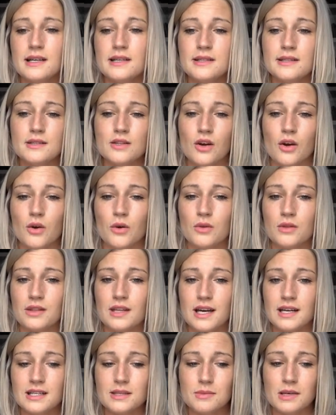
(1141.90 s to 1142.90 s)
So
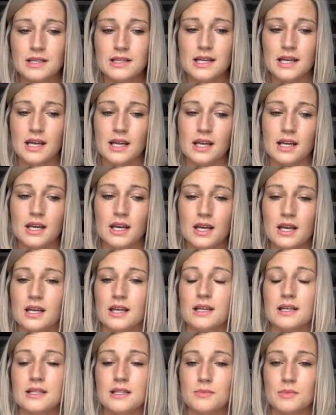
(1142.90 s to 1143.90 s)
that's my take.
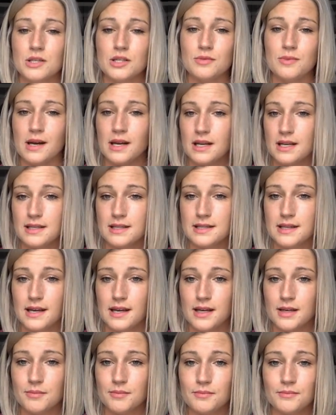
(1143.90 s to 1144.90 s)
Is Beachbody a
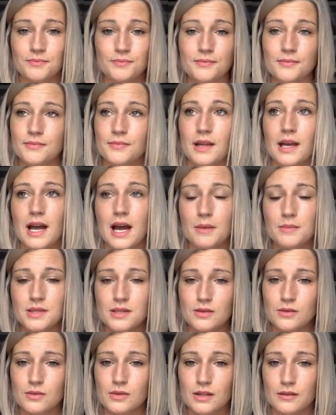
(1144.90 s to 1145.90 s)
scam?
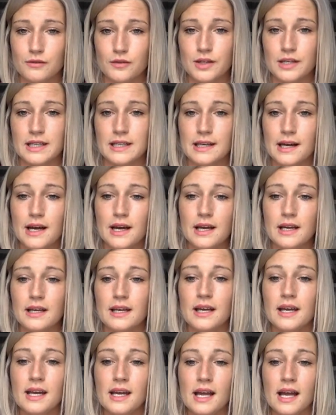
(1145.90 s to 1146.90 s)
Absolutely freaking not.
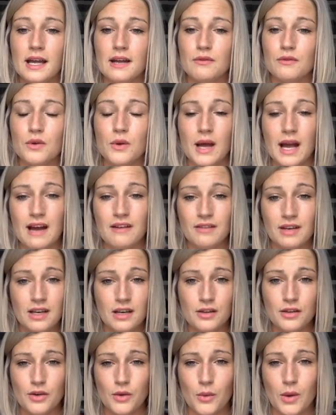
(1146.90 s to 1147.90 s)
If you have any
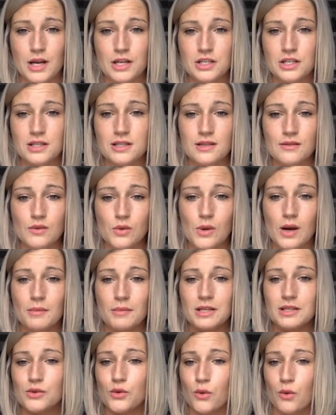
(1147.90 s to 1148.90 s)
other questions, if you want
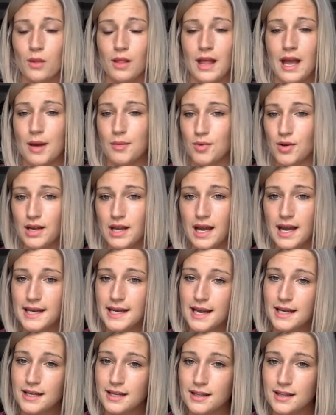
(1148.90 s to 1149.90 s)
me to elaborate on
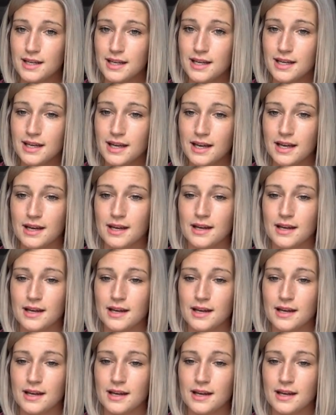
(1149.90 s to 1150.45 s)
anything,